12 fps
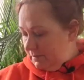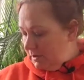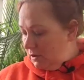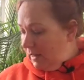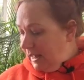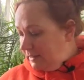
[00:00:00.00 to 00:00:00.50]

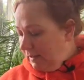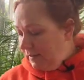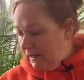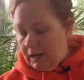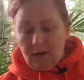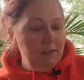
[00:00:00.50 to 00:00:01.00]
So that's on the
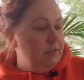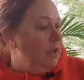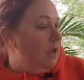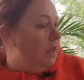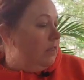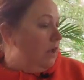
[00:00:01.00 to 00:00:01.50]
needles.
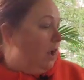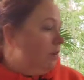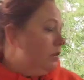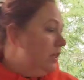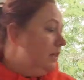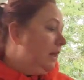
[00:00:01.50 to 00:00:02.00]
The other
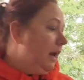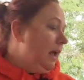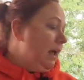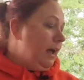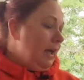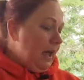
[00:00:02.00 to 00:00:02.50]
thing that
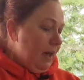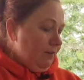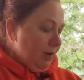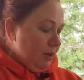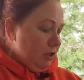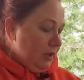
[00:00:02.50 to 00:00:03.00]
I have
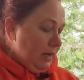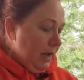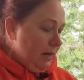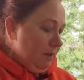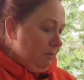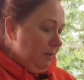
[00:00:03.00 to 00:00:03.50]
actually
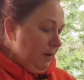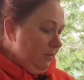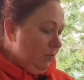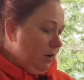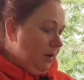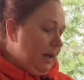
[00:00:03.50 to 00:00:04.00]
gotten a bit of
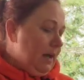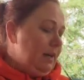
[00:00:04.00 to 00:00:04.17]
work on